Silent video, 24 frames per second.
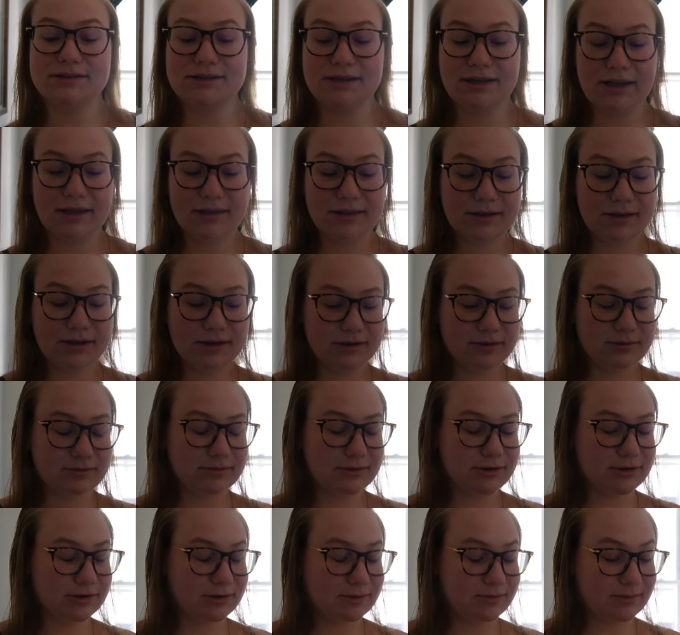together.
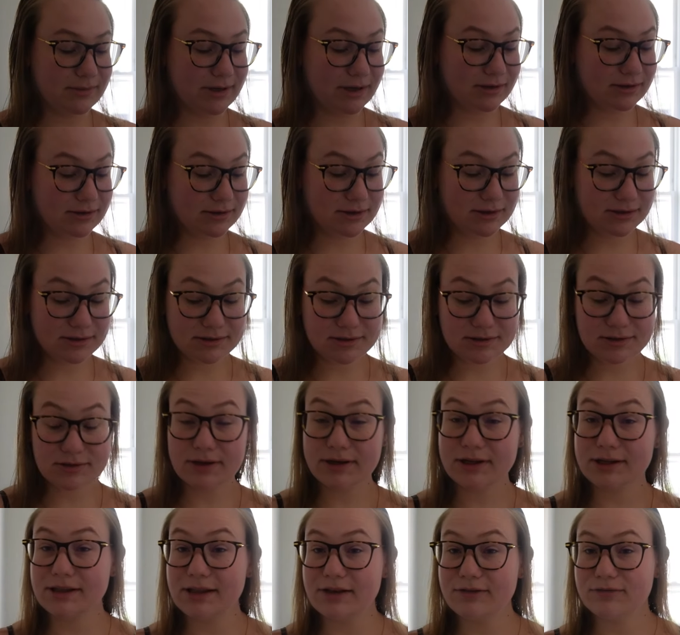Oh my goodness. So I
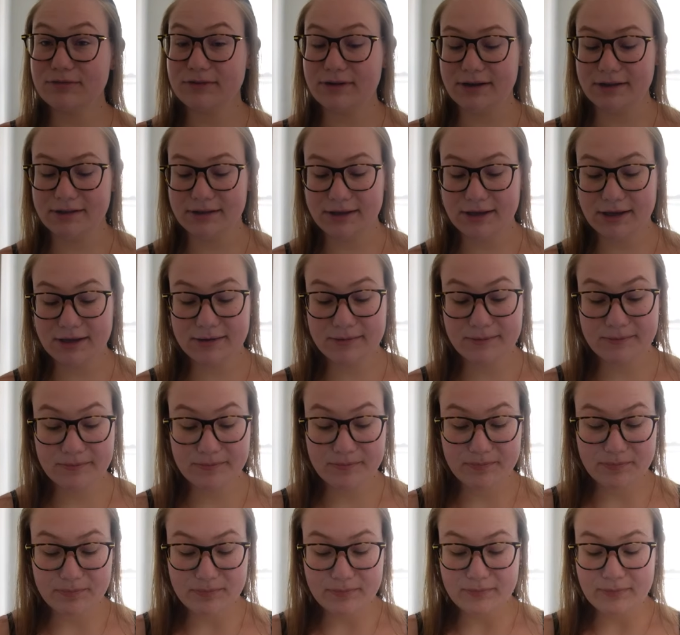got that for Elliot.
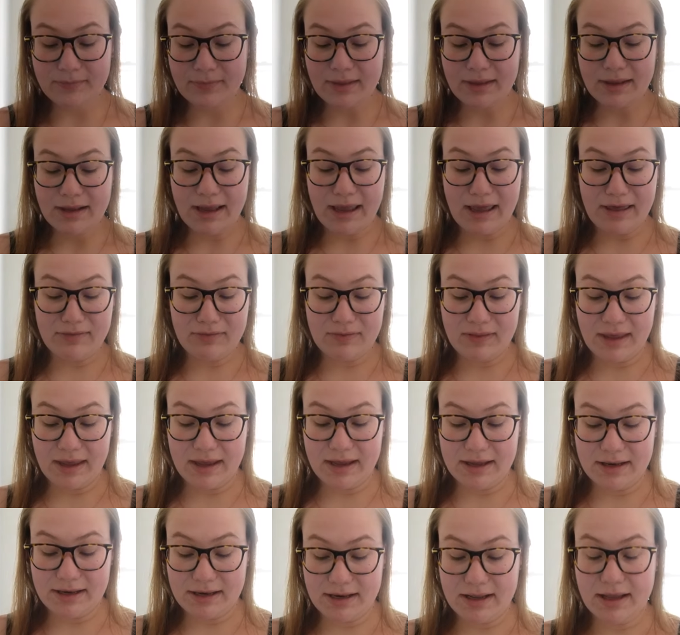And
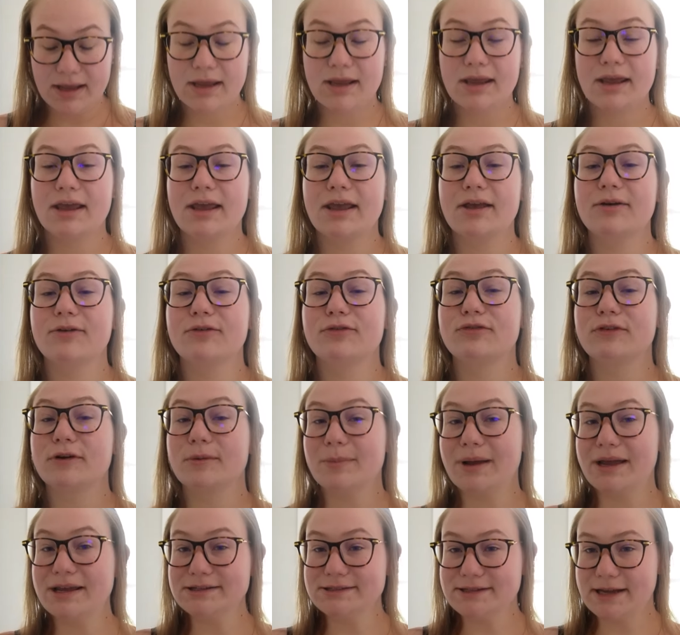then for
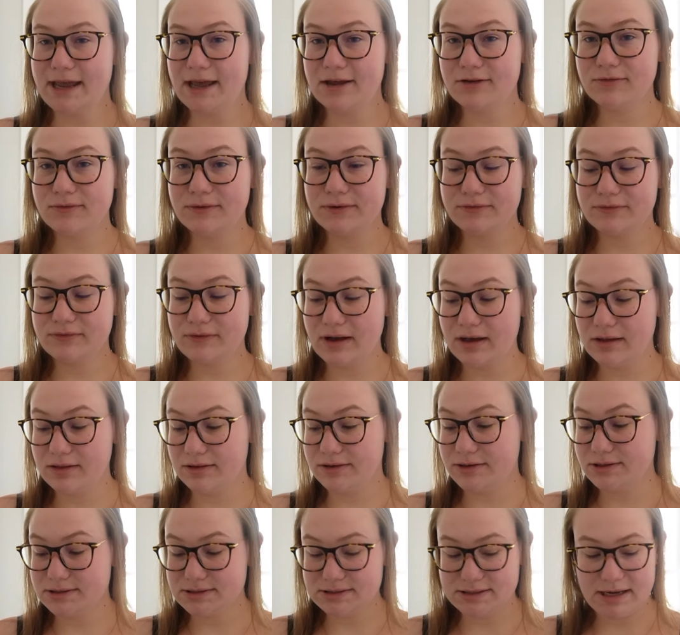my dad for
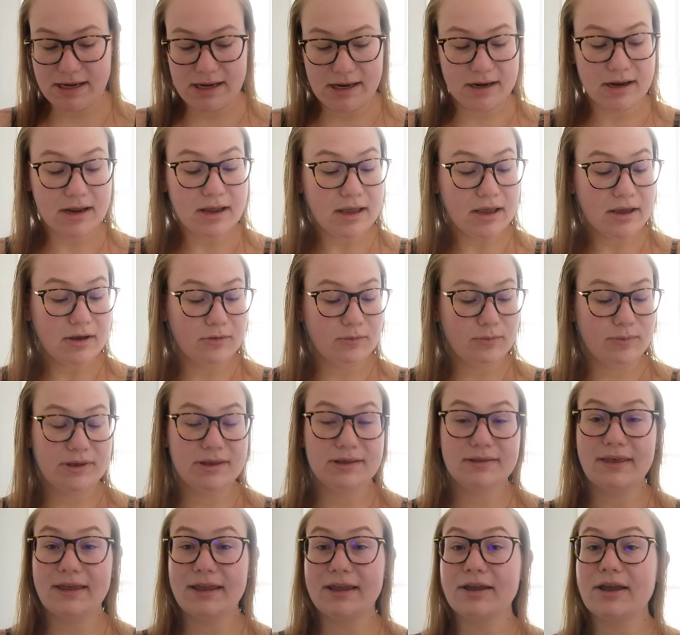Father's Day,
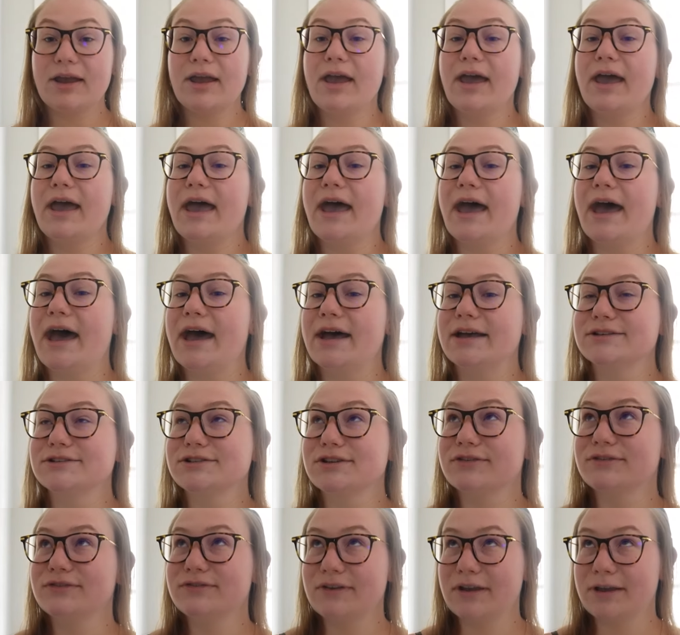we like as
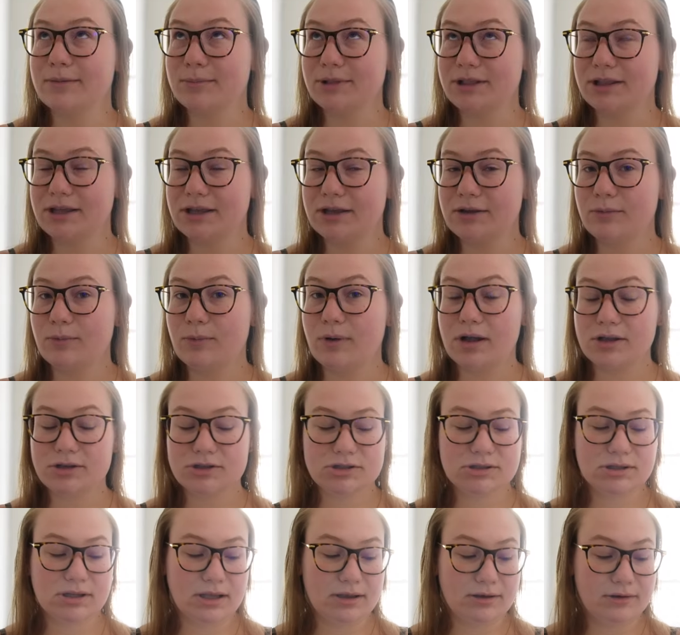a family
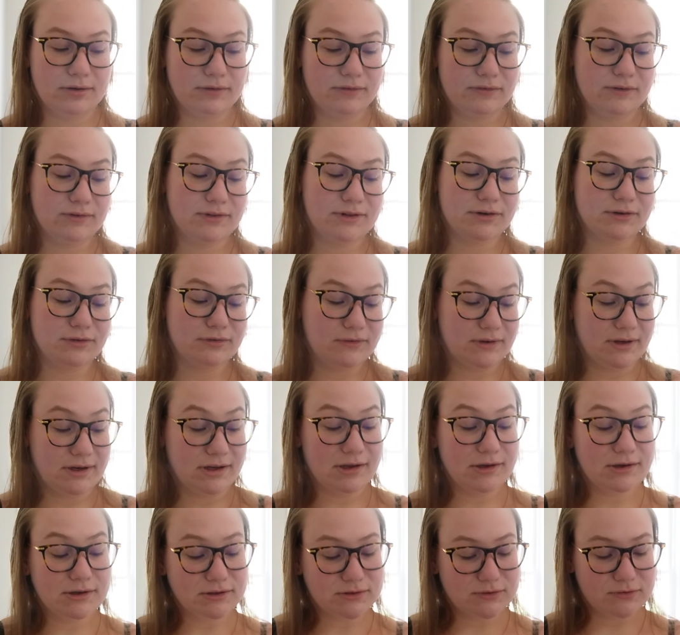watched like all of the little
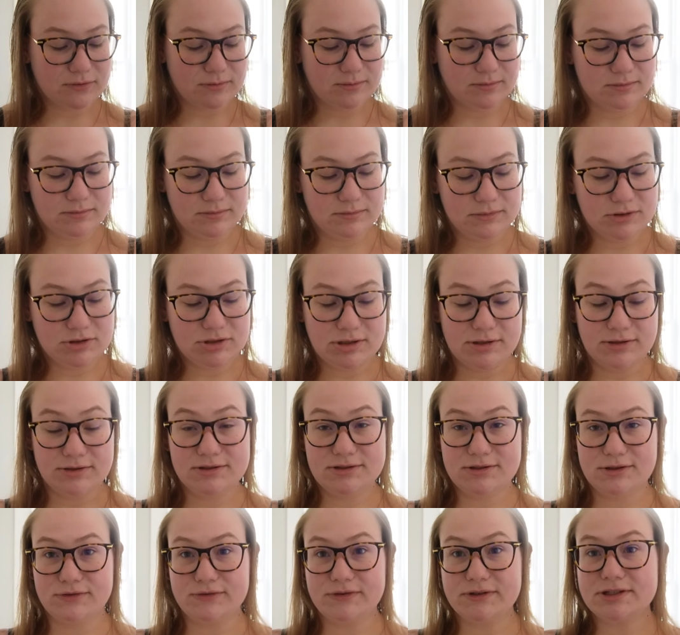videos from Shel
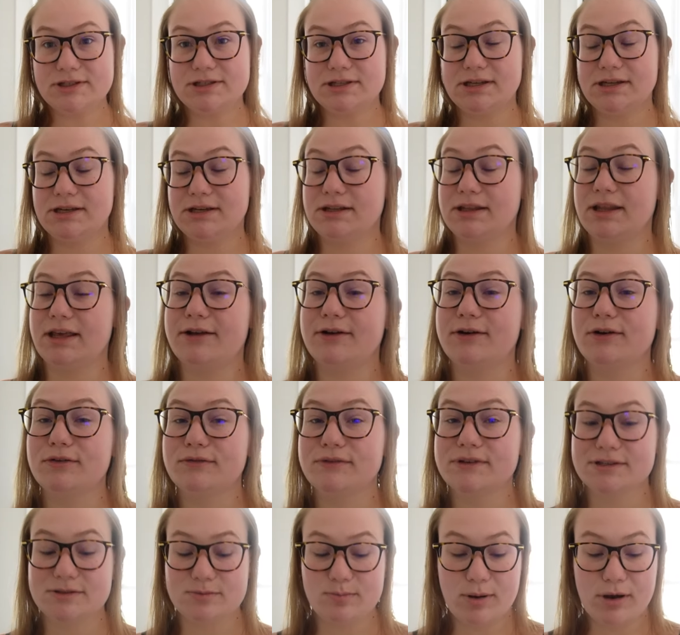Silverstein and like all of
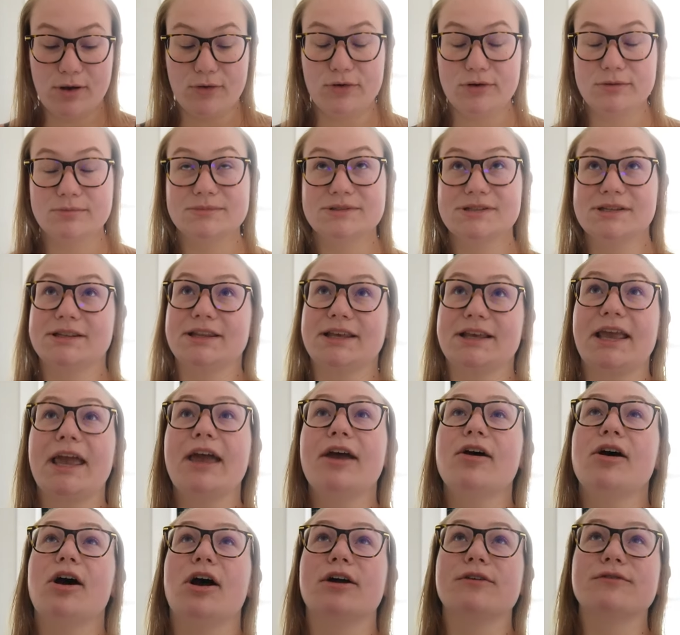his poems and like
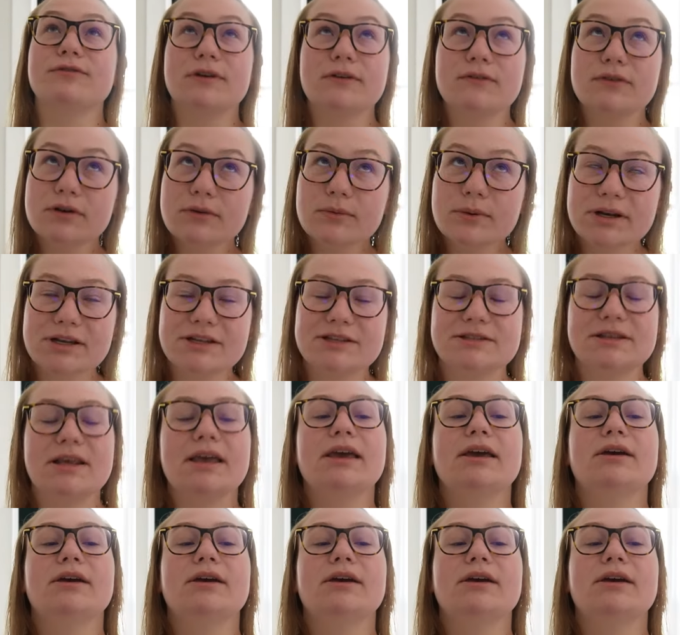our favorite one is